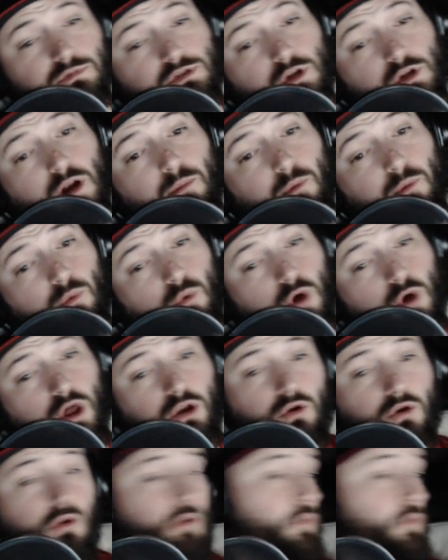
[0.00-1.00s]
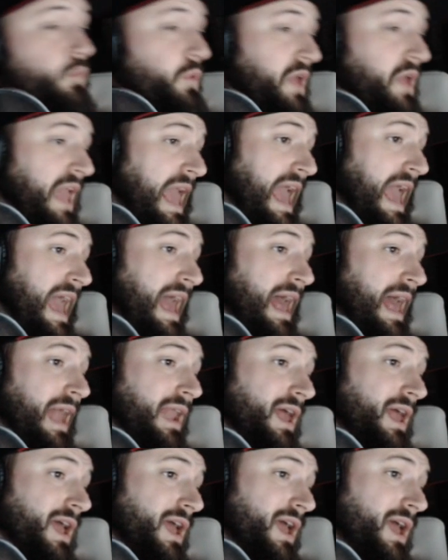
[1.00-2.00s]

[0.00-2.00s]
number one, we had